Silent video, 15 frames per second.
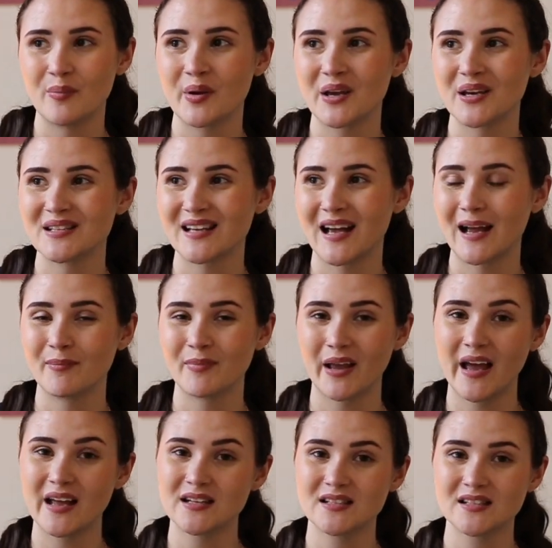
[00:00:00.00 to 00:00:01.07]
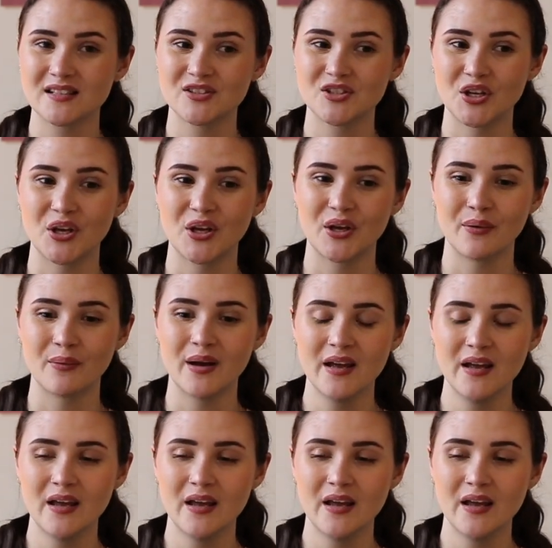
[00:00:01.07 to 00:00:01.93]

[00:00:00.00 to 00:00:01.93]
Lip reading: because I'm getting to